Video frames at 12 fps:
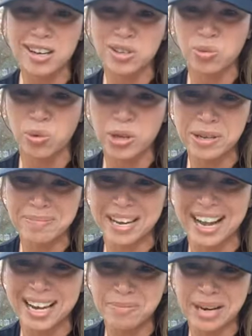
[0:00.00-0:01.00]
rolling
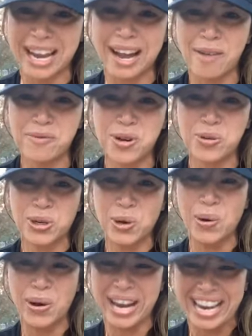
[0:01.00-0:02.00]
behind me. I have no
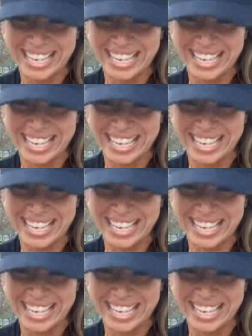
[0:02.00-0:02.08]
choice.